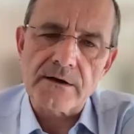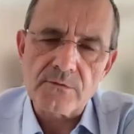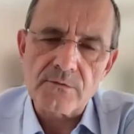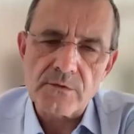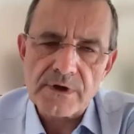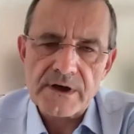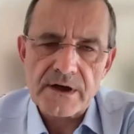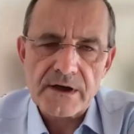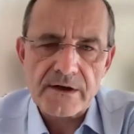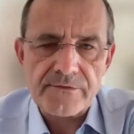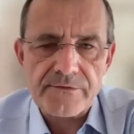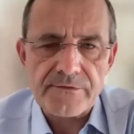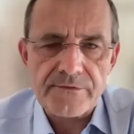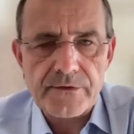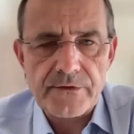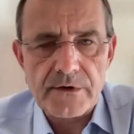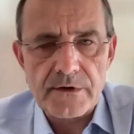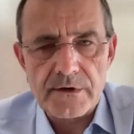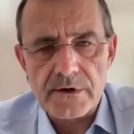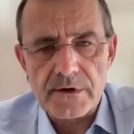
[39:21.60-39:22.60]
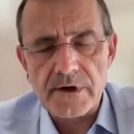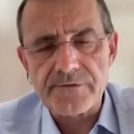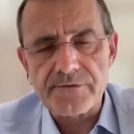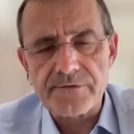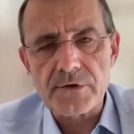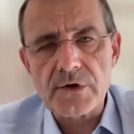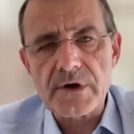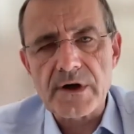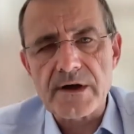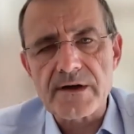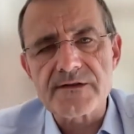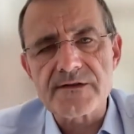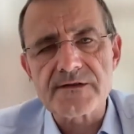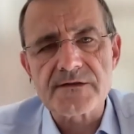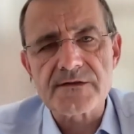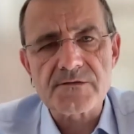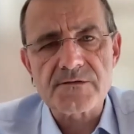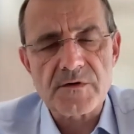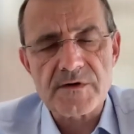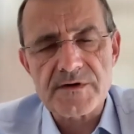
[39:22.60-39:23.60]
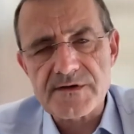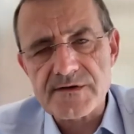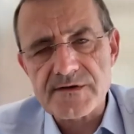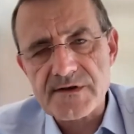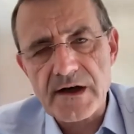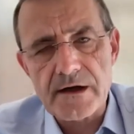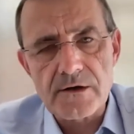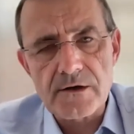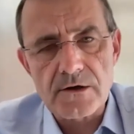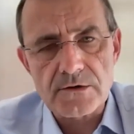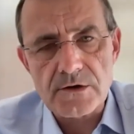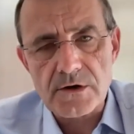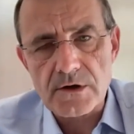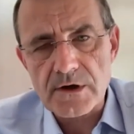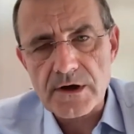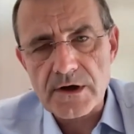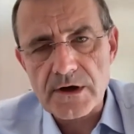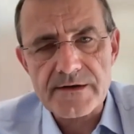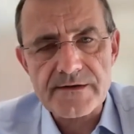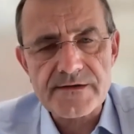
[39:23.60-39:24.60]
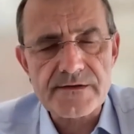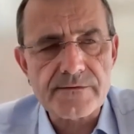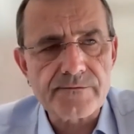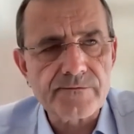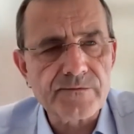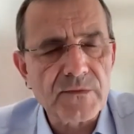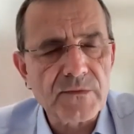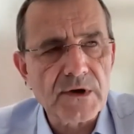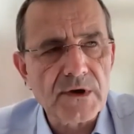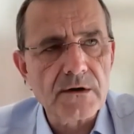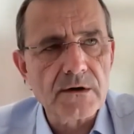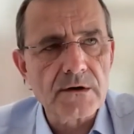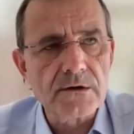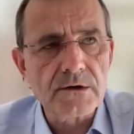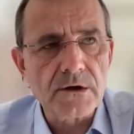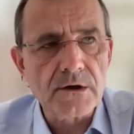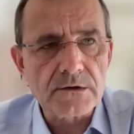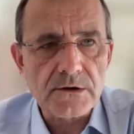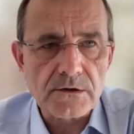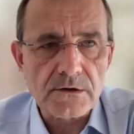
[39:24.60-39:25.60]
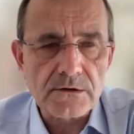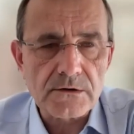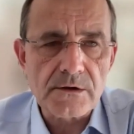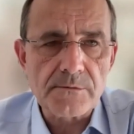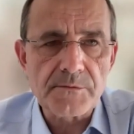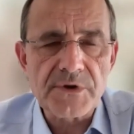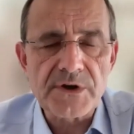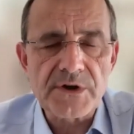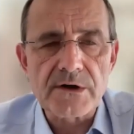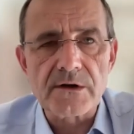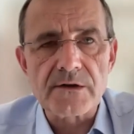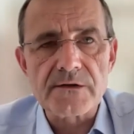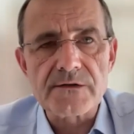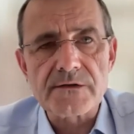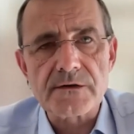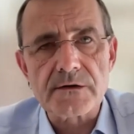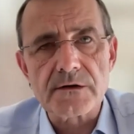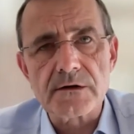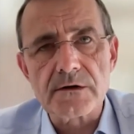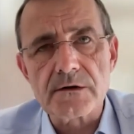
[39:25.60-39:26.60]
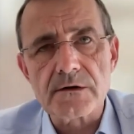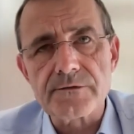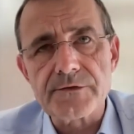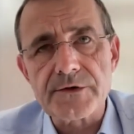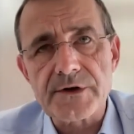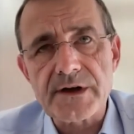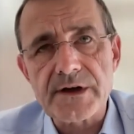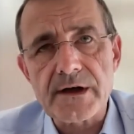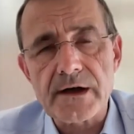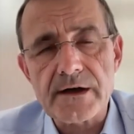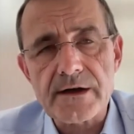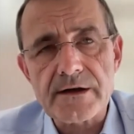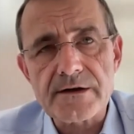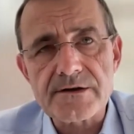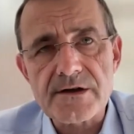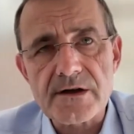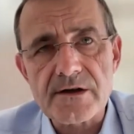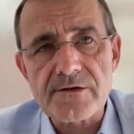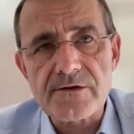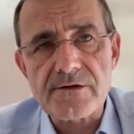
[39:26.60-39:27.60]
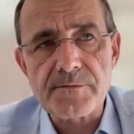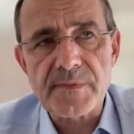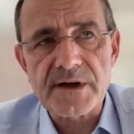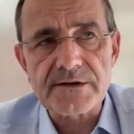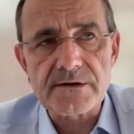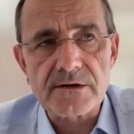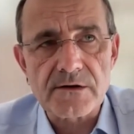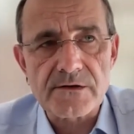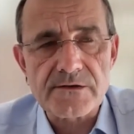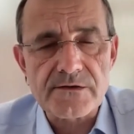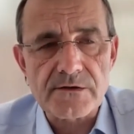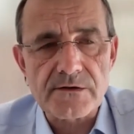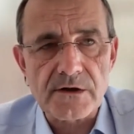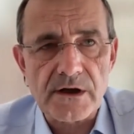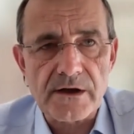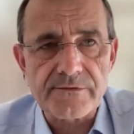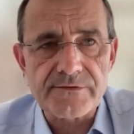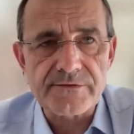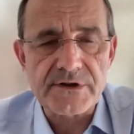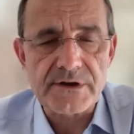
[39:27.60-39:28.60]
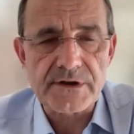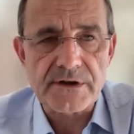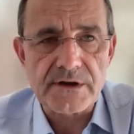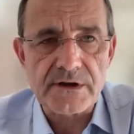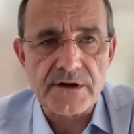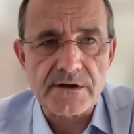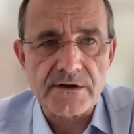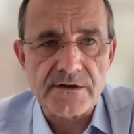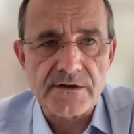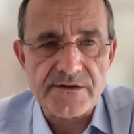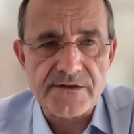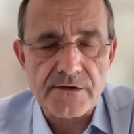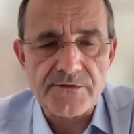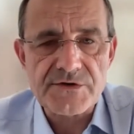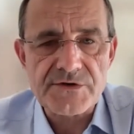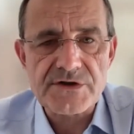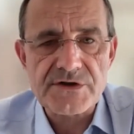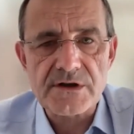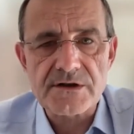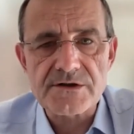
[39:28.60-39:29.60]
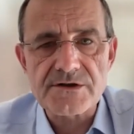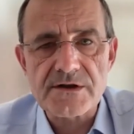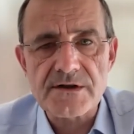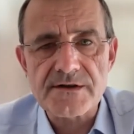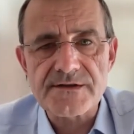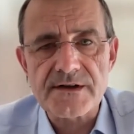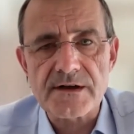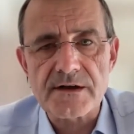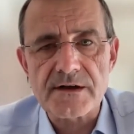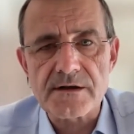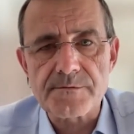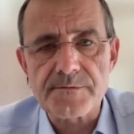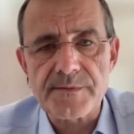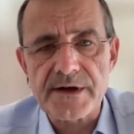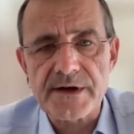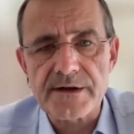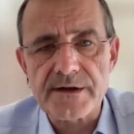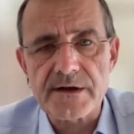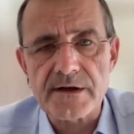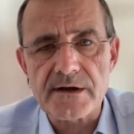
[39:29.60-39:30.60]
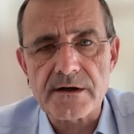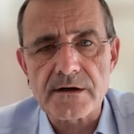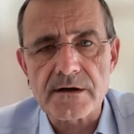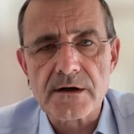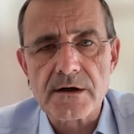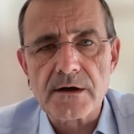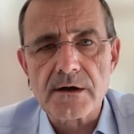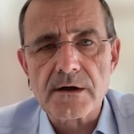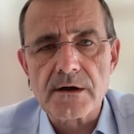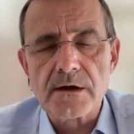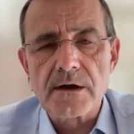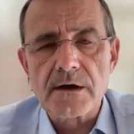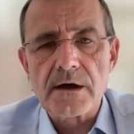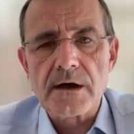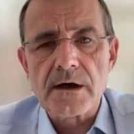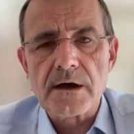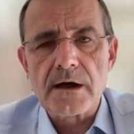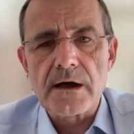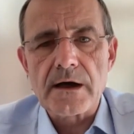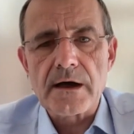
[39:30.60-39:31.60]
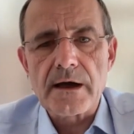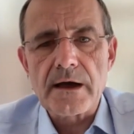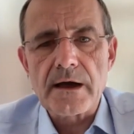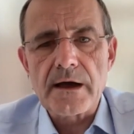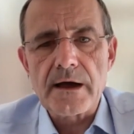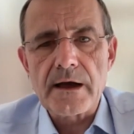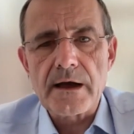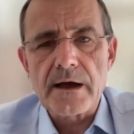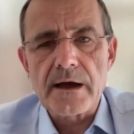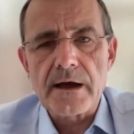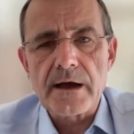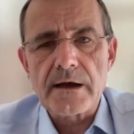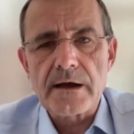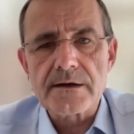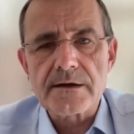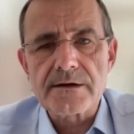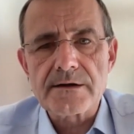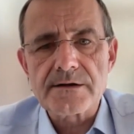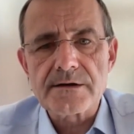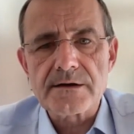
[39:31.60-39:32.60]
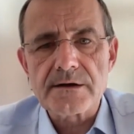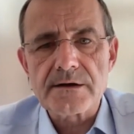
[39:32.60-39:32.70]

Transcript: we have a few cases with chylothorax, not only because of recurrent TEF, but also after esophageal atresia repair, and